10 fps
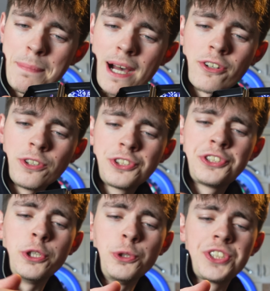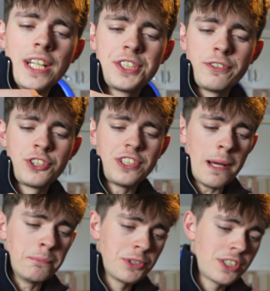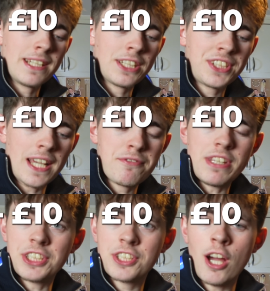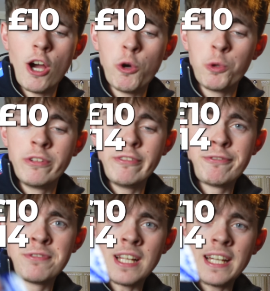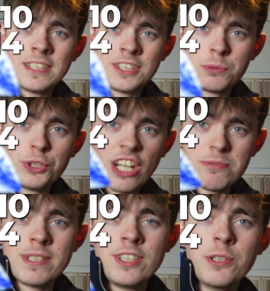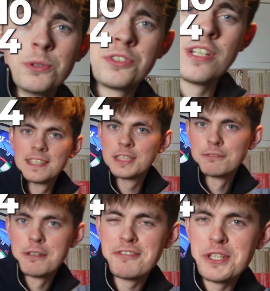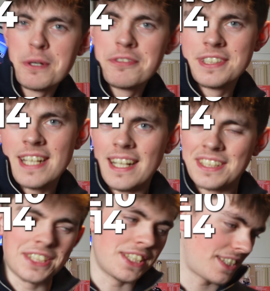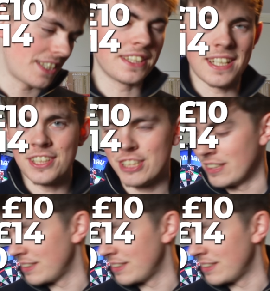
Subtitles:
of barrels, 2 sets of stems, and a set of these cone flights, which have been used. Little review of the darts, because this is a dart channel.